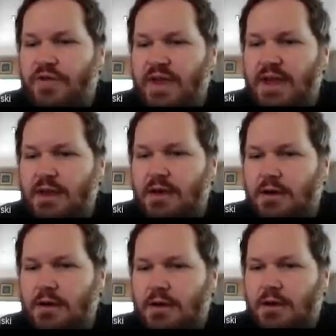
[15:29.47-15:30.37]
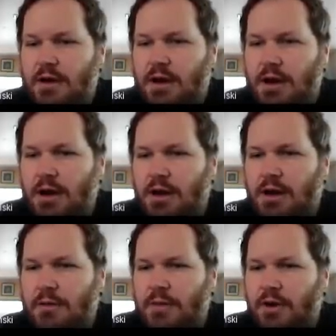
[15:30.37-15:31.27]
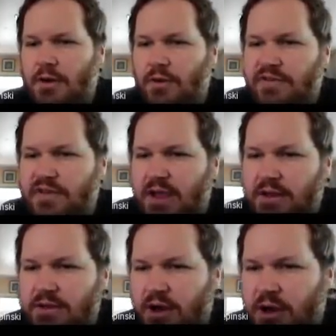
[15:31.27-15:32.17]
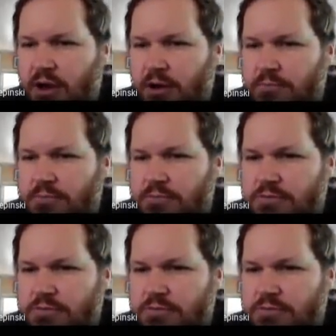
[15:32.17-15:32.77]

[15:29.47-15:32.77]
the, okay, 1 second. Oh,